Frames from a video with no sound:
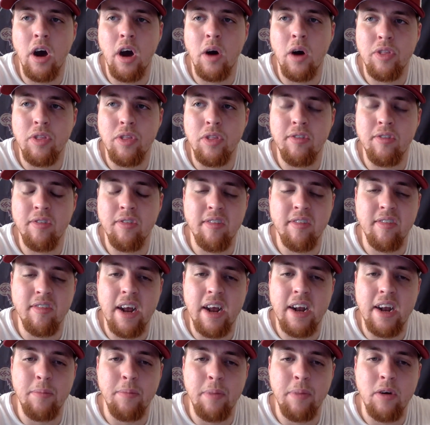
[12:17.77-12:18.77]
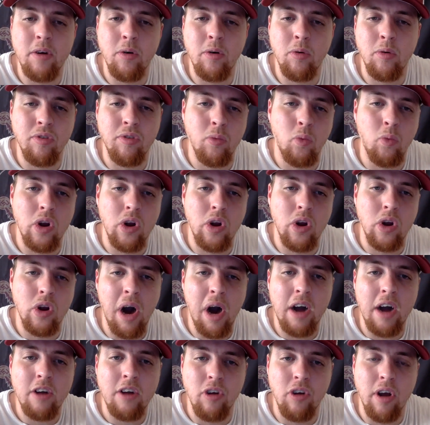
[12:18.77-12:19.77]
with the Cincinnati Bengals in one of the
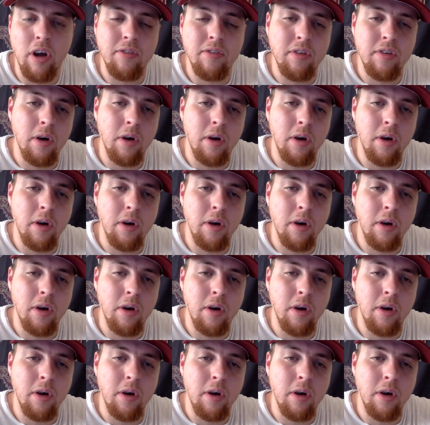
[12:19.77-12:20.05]
mock drafts.